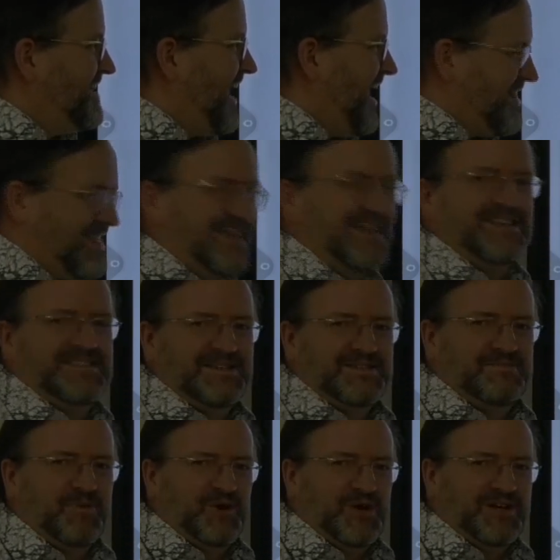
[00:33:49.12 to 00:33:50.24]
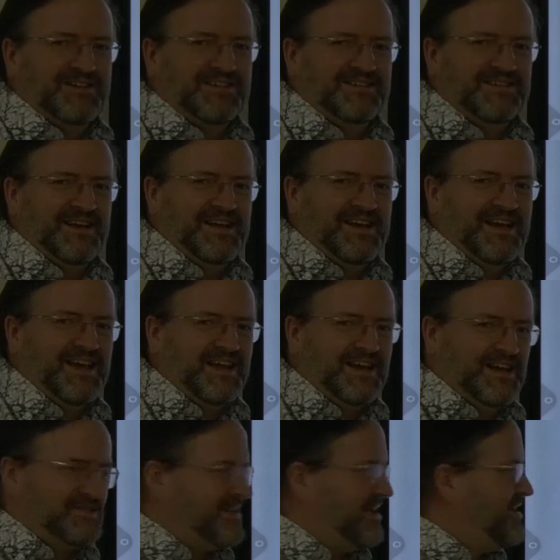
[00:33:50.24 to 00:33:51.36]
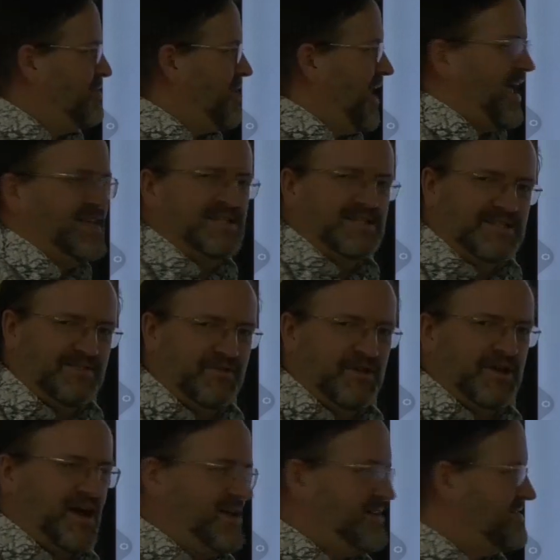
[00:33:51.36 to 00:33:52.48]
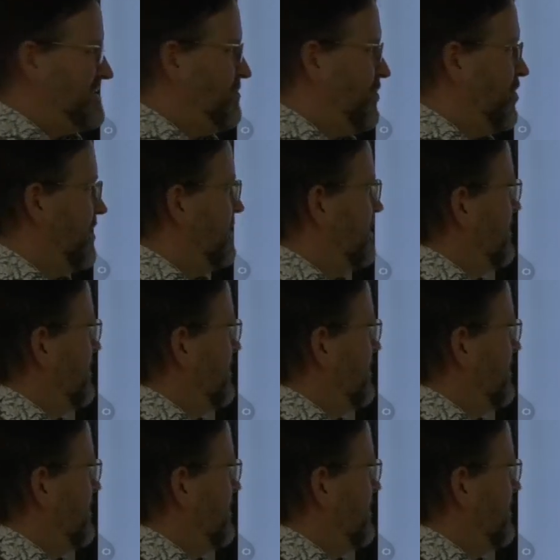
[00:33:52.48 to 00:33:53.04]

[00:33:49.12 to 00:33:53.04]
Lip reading: I think it's a sport. And I'll tell you why. It's a different kind of sport.